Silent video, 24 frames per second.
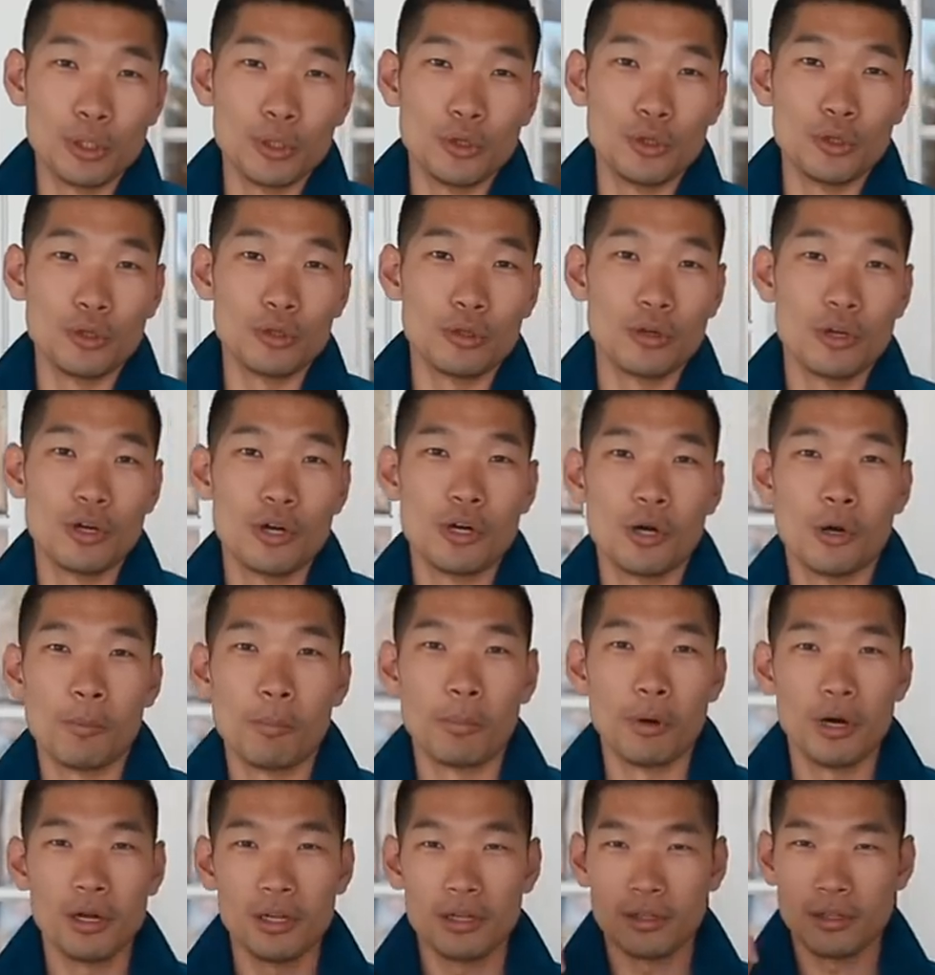blue,
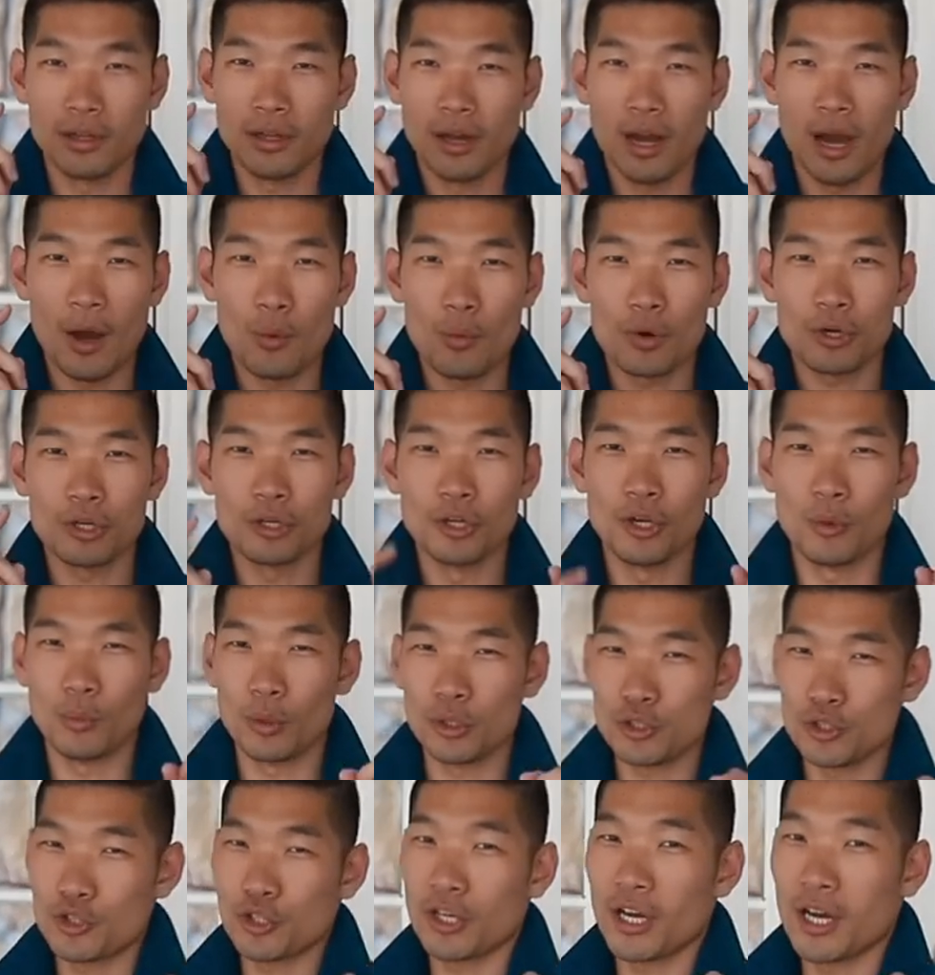but I want to know
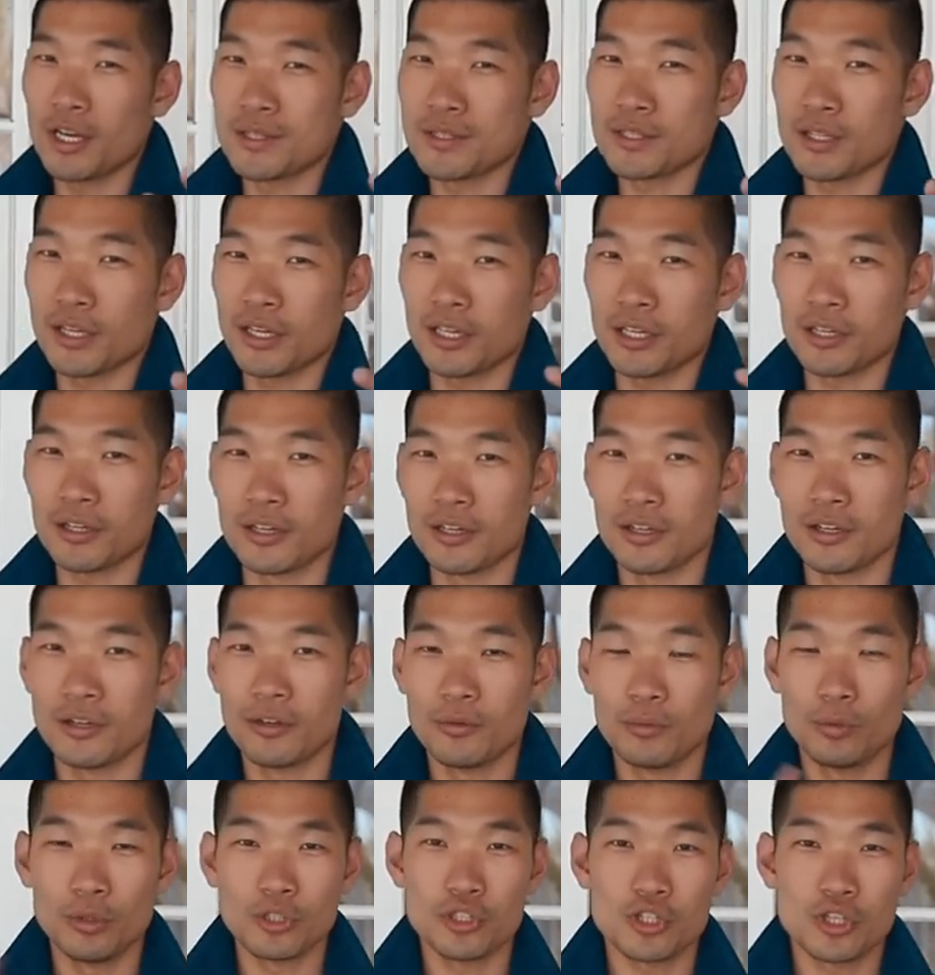what you guys think.
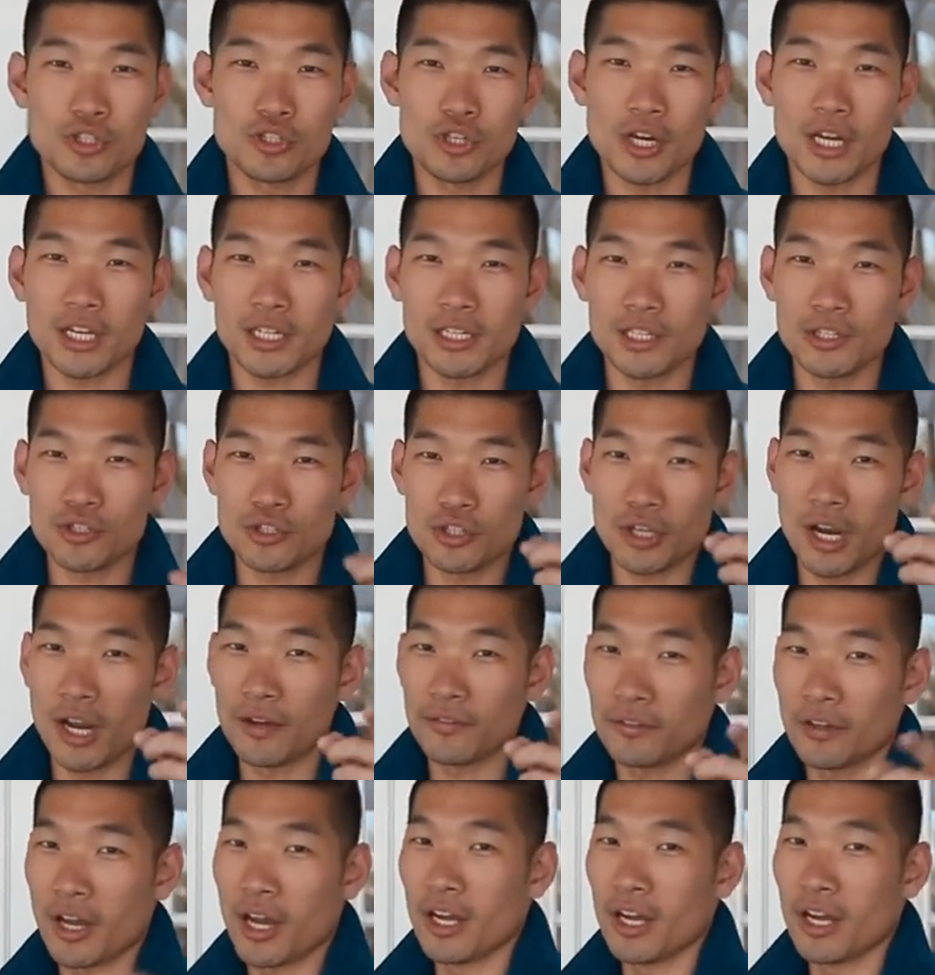Which jacket should I have